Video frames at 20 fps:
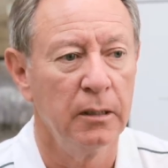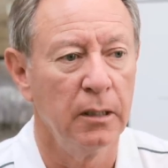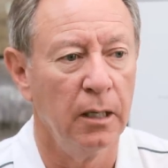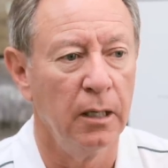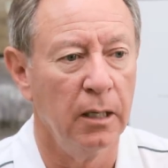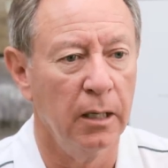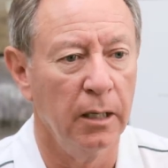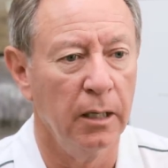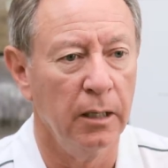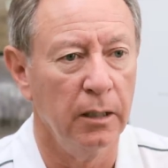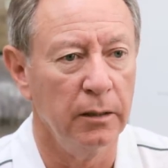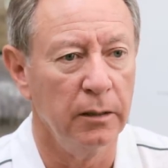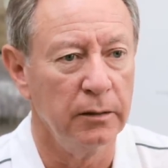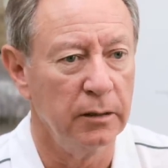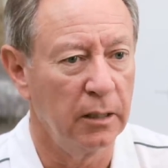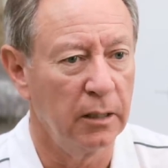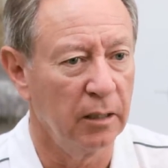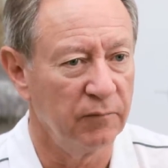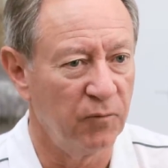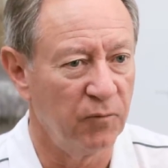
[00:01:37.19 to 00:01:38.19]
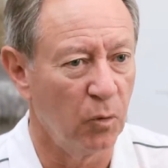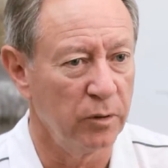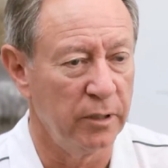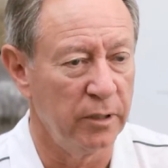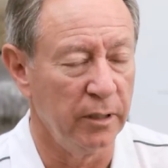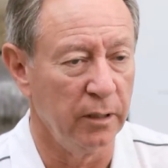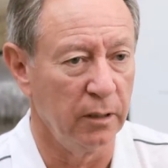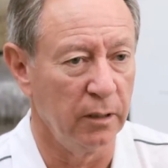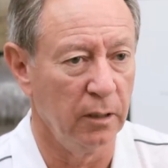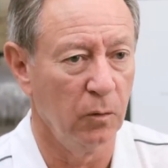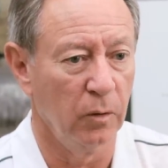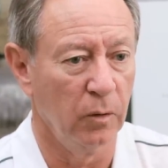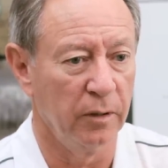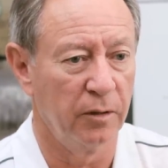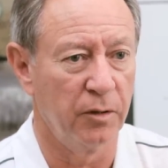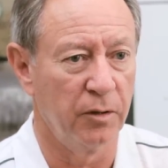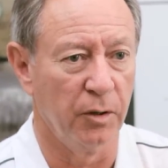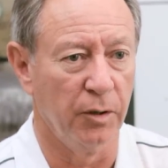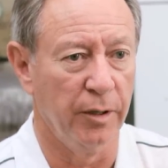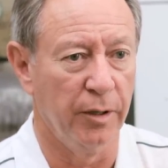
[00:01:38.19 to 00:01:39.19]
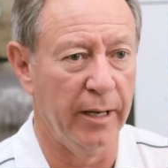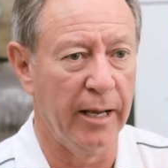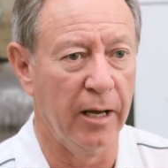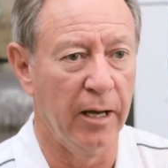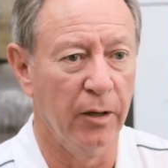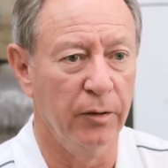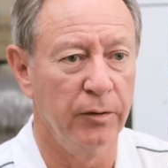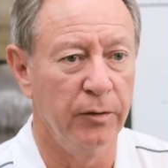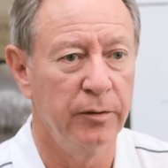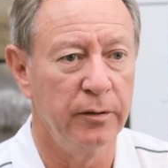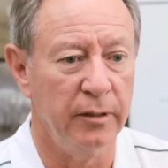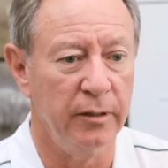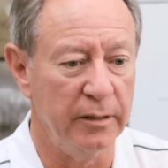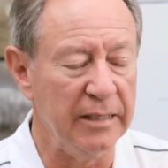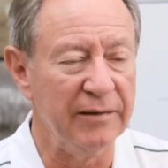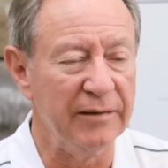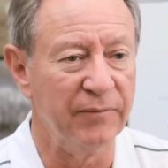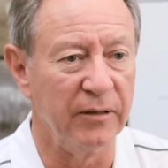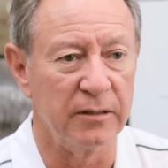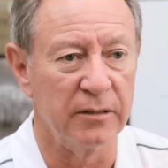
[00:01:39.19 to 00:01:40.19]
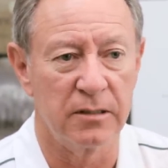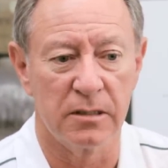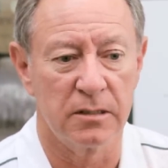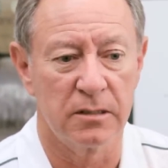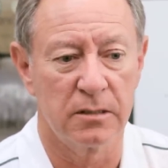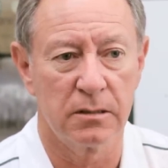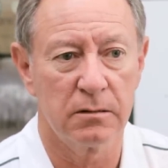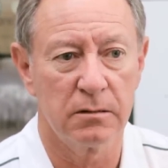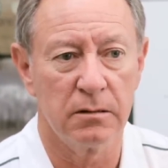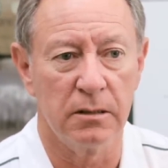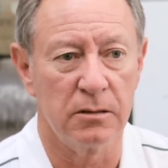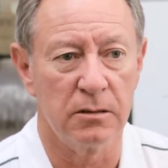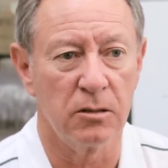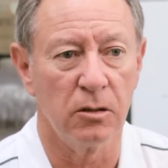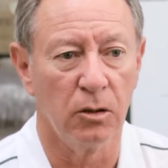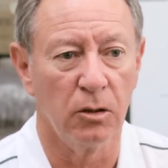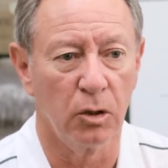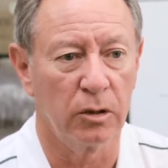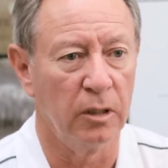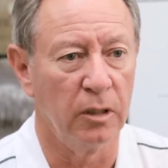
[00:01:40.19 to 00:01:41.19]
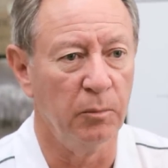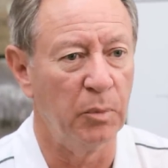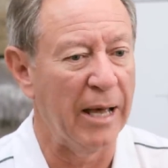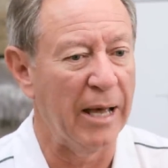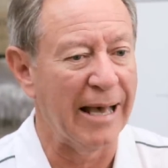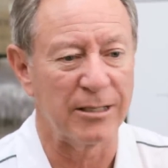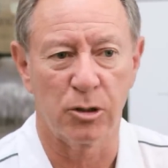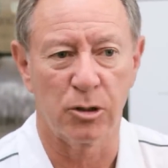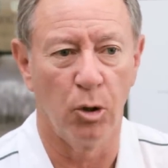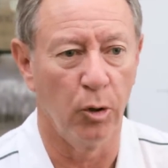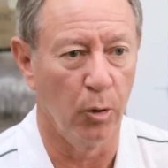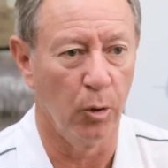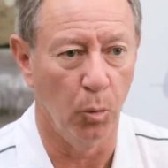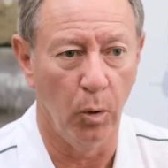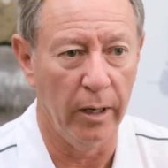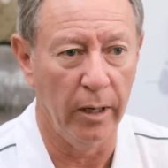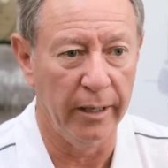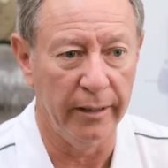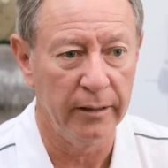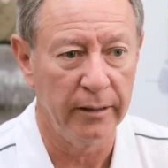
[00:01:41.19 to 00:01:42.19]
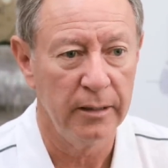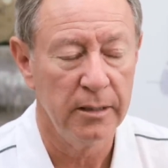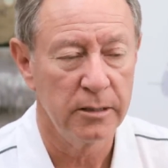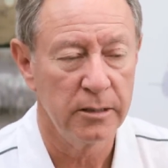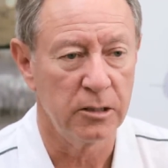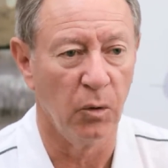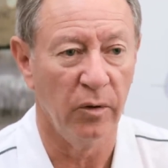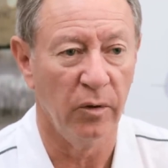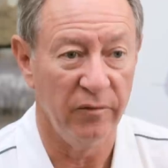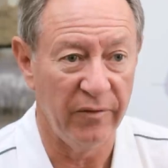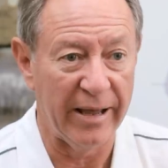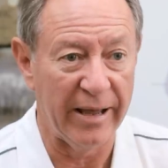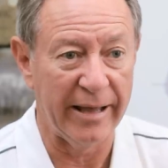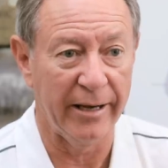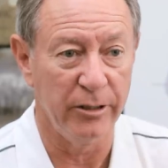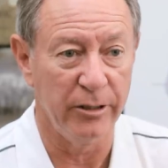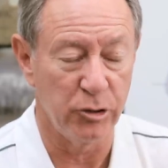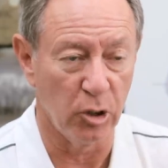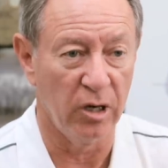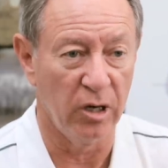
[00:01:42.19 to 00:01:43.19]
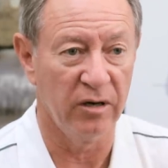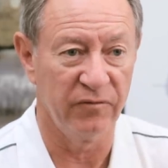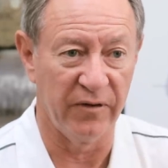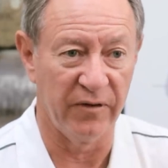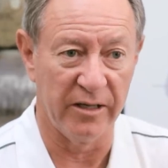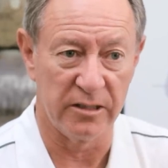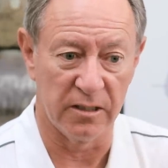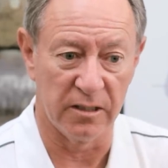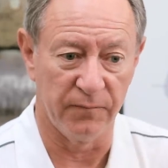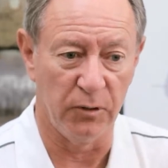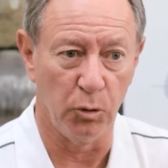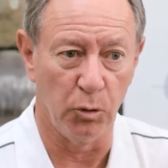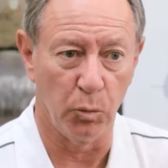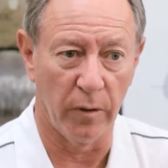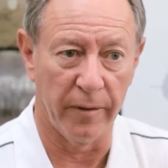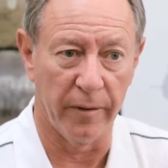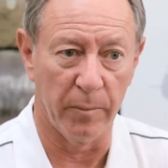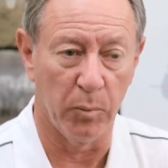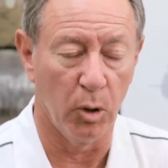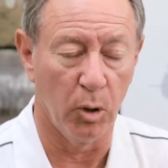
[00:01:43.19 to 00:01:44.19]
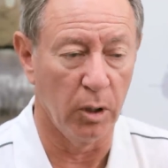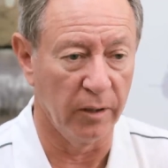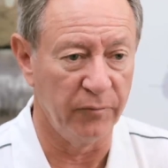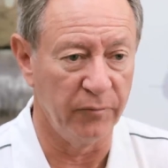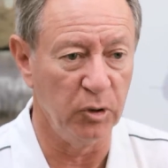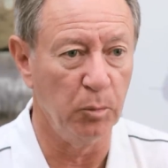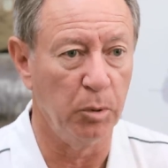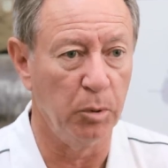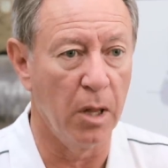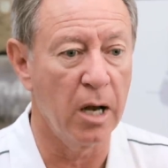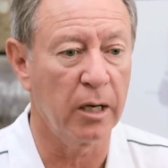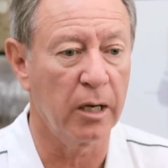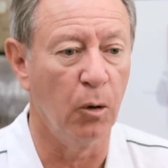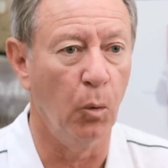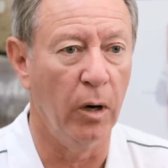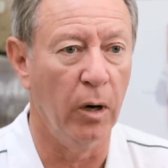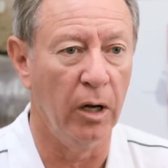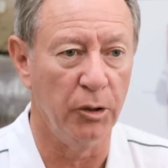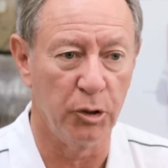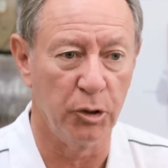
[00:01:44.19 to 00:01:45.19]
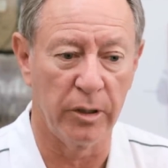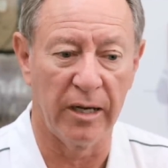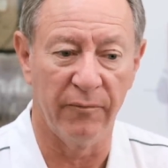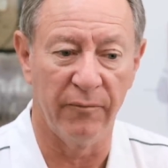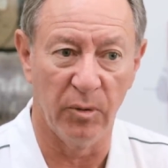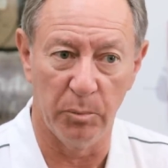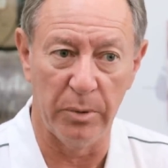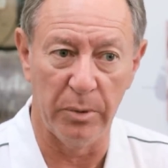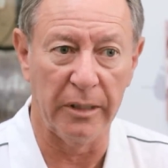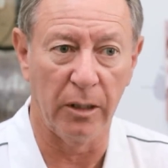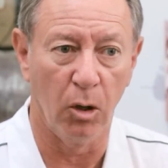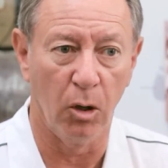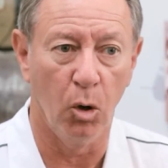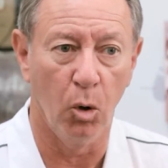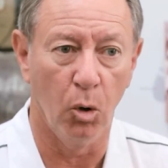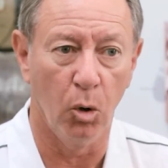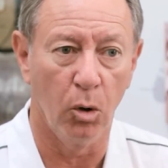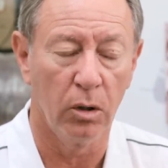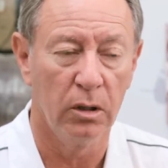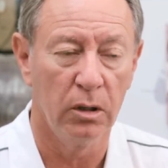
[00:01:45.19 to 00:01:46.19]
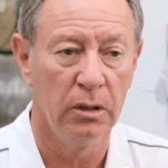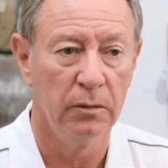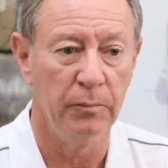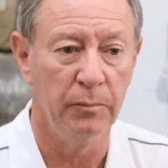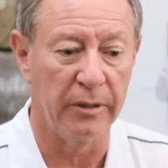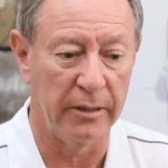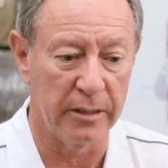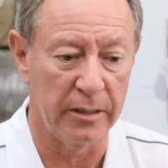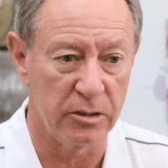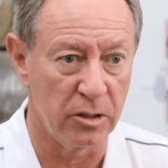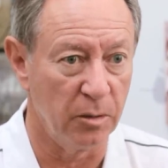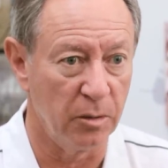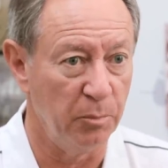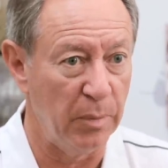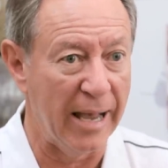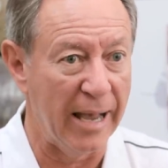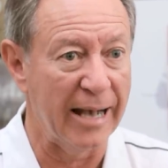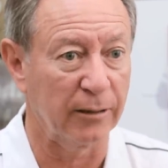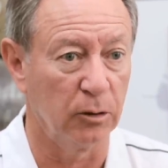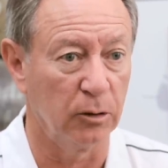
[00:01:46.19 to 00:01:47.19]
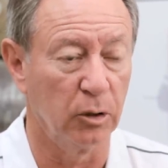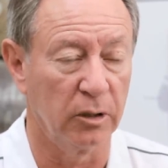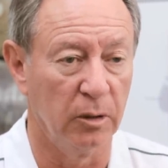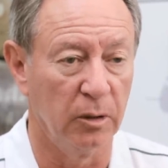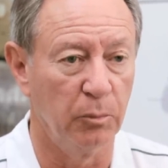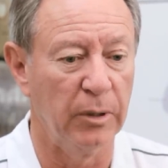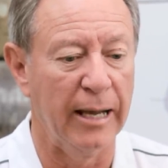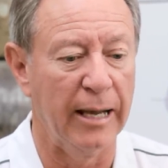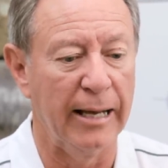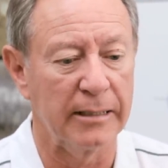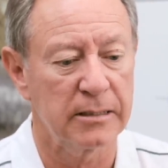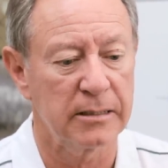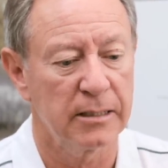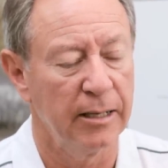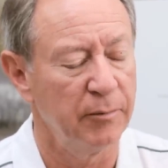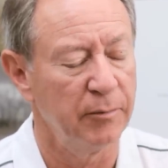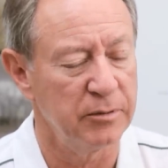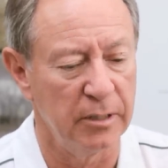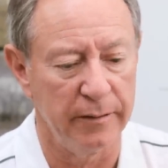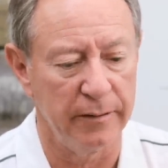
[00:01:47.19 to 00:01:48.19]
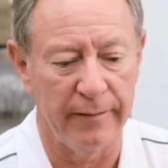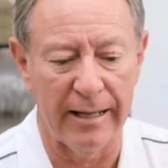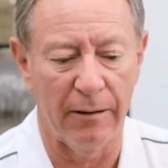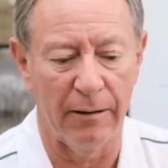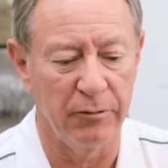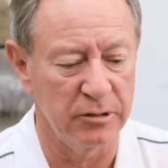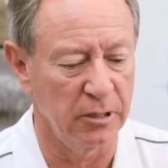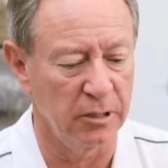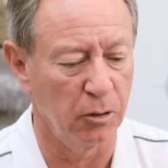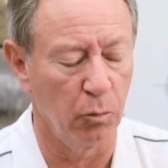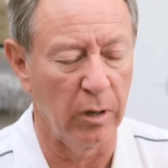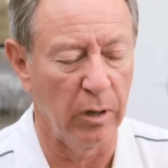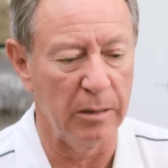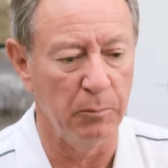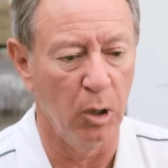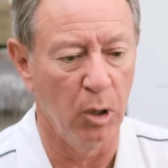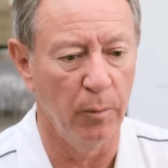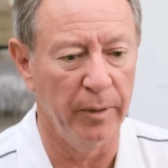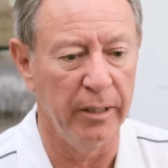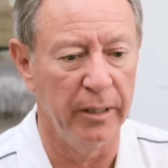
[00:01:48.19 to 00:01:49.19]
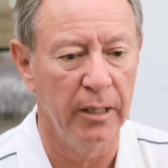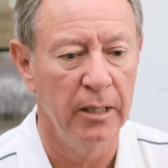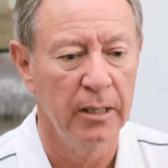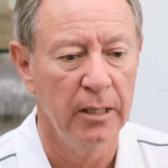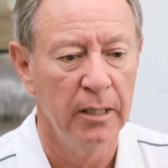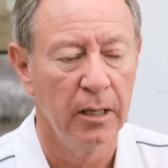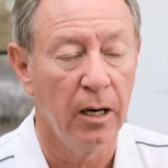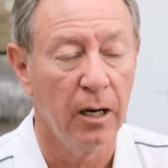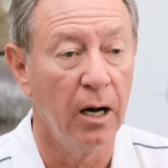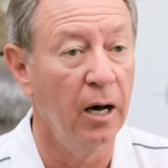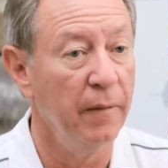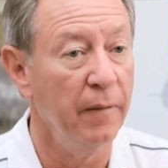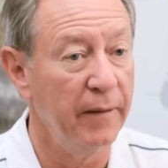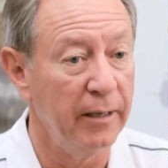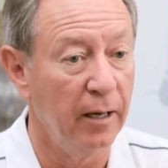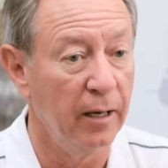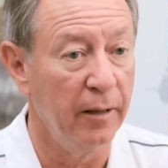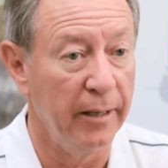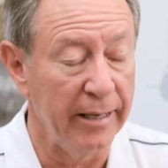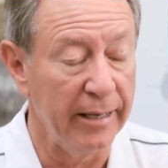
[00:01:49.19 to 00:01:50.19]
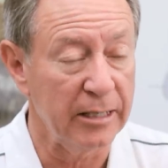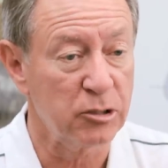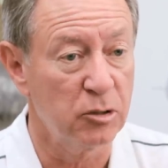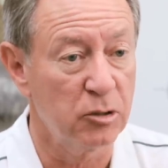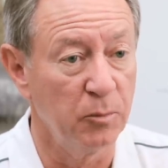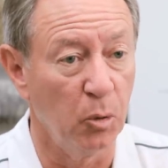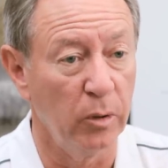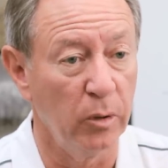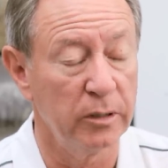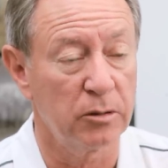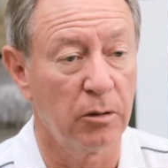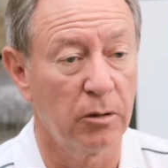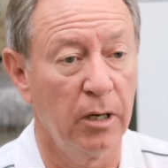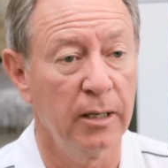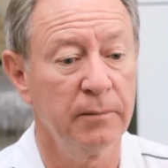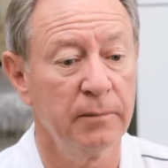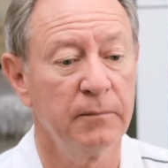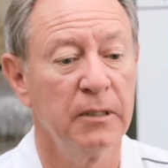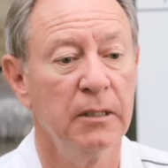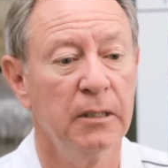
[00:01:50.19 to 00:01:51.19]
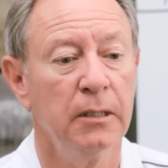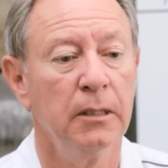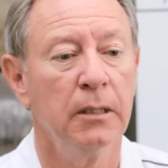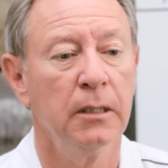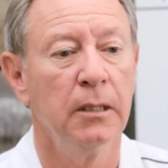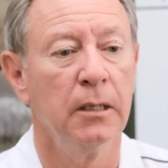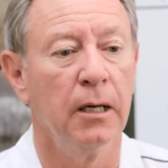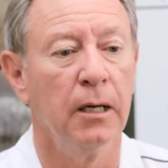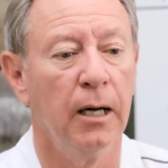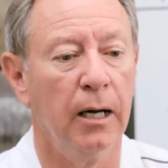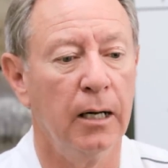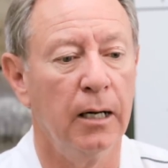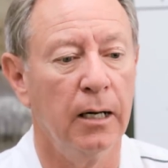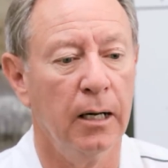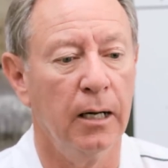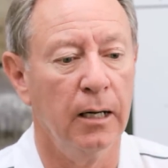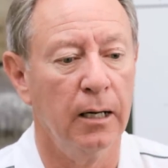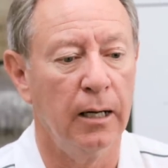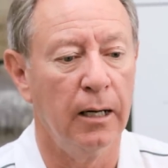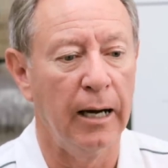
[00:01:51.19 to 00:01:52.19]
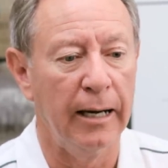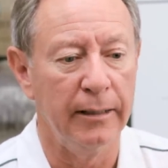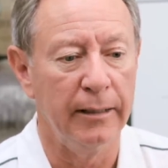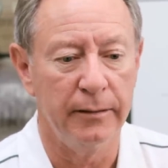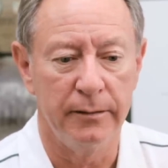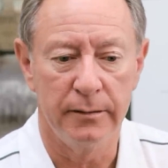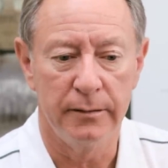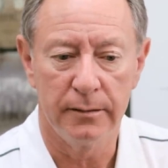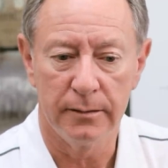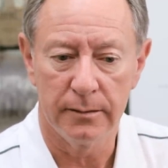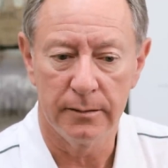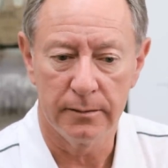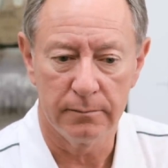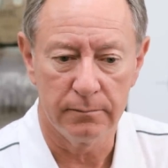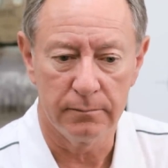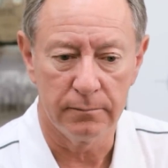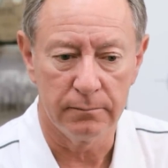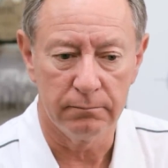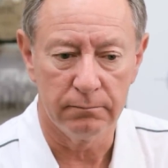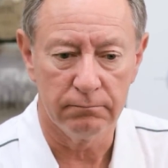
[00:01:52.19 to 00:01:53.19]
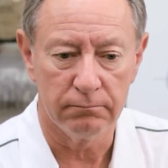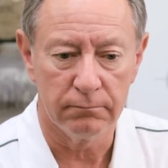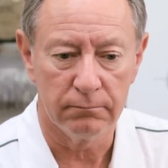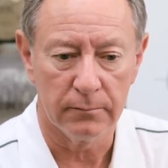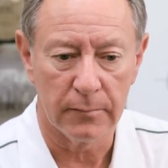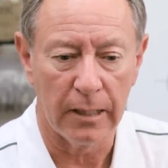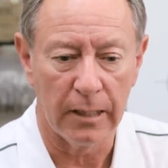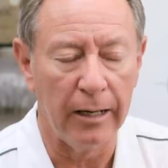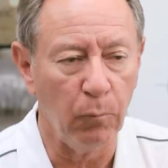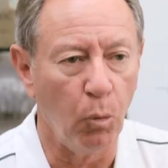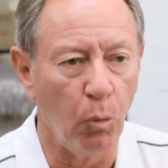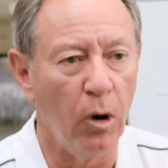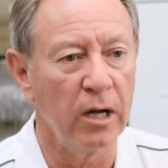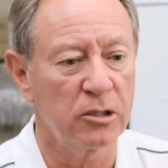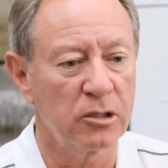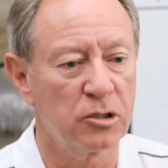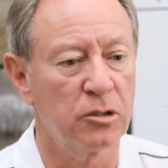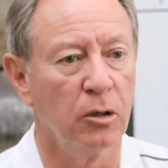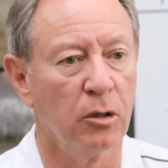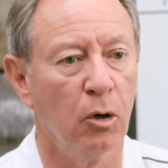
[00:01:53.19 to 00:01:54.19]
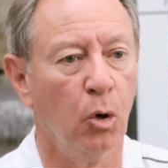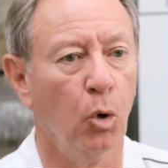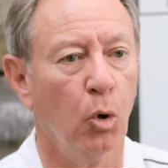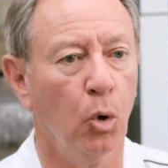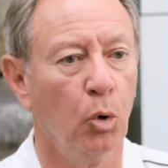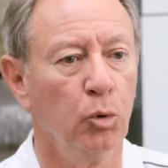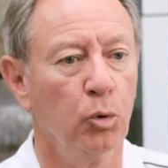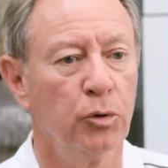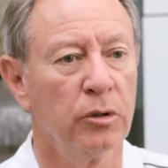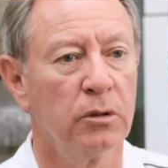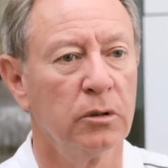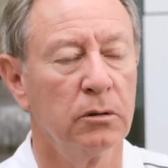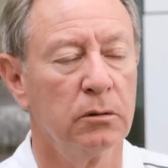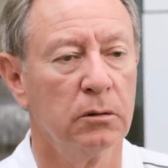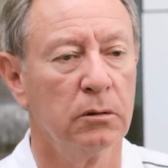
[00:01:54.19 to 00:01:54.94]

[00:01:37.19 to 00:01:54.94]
Uh, you got 14 to go on third down. The defense is, is looking pass all the way. So advantage offense if you run the ball. If you block it well, you're going to have a big hole because they're back looking pass. That was a, that was a great moment. On the on the extra point try, uh, I I watched the hold.